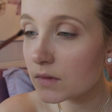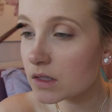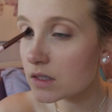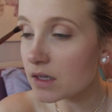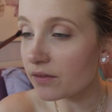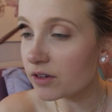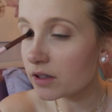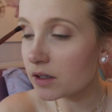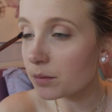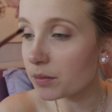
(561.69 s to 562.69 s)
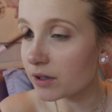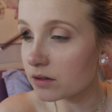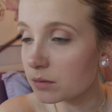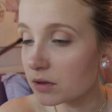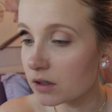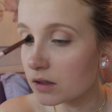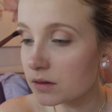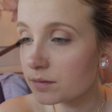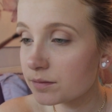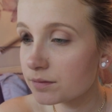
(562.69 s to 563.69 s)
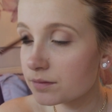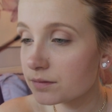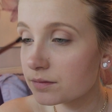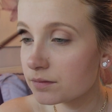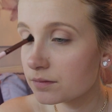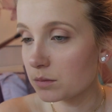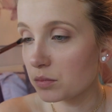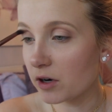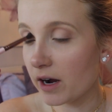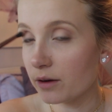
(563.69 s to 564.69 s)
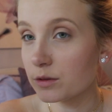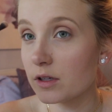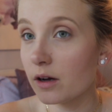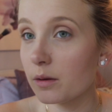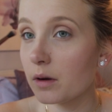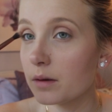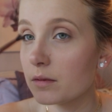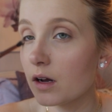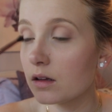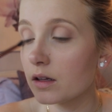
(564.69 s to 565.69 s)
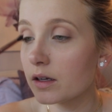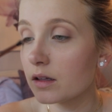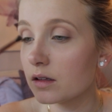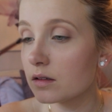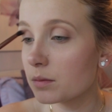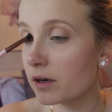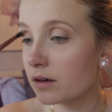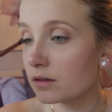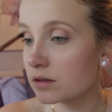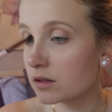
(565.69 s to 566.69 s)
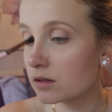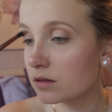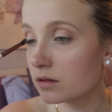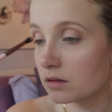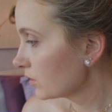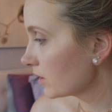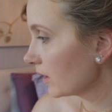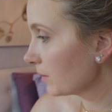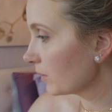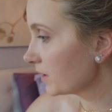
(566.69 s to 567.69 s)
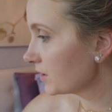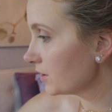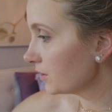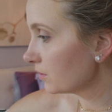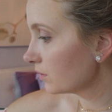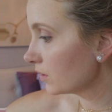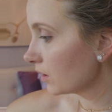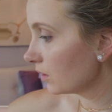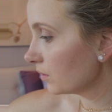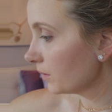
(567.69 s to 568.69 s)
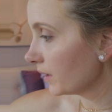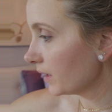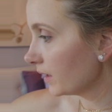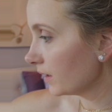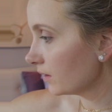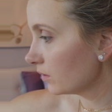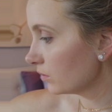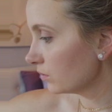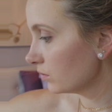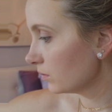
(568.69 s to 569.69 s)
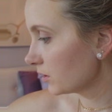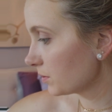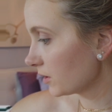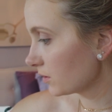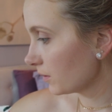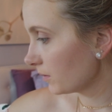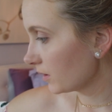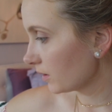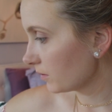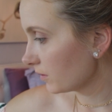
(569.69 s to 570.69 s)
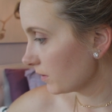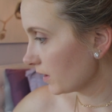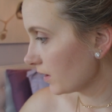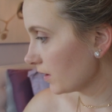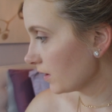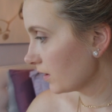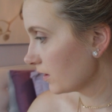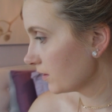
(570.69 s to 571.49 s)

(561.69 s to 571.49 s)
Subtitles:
It's definitely buildable. Brows though, I'm not liking these brows. So then I'm going to go in, ooh, which brush do I want to go in with?